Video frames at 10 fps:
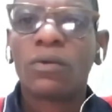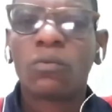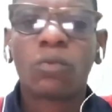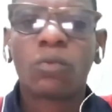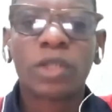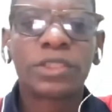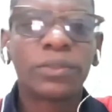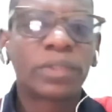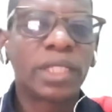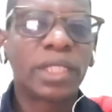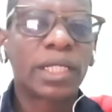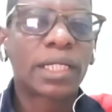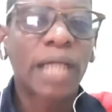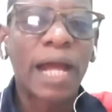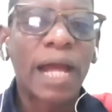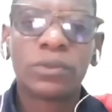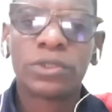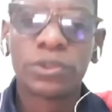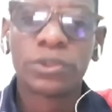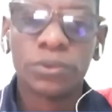what do you think I will
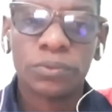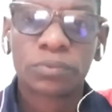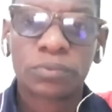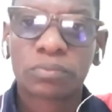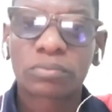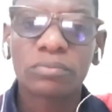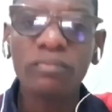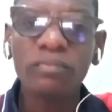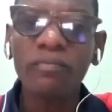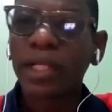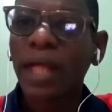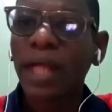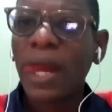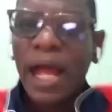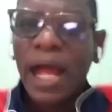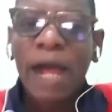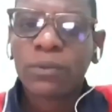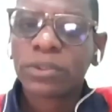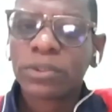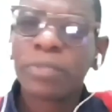do? I would
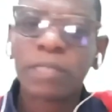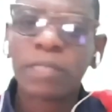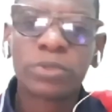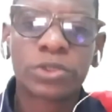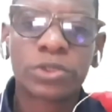not be able to